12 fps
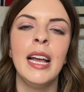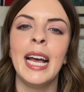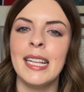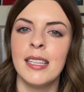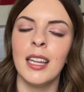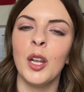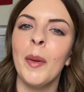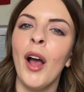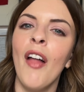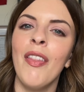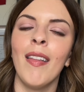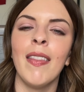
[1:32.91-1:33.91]
it's a little bit
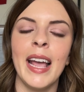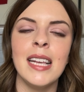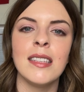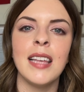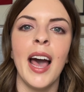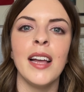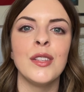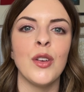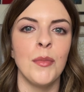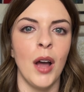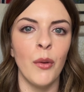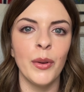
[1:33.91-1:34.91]
on the light side, so
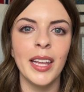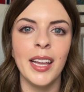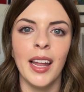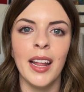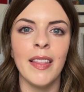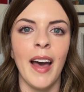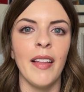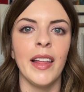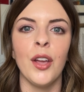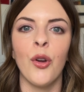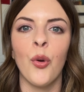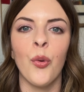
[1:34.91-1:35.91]
I'm not really getting that
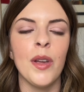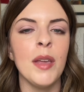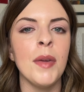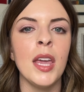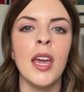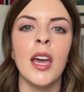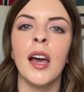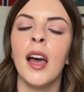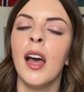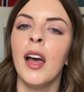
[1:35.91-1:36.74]
like creamy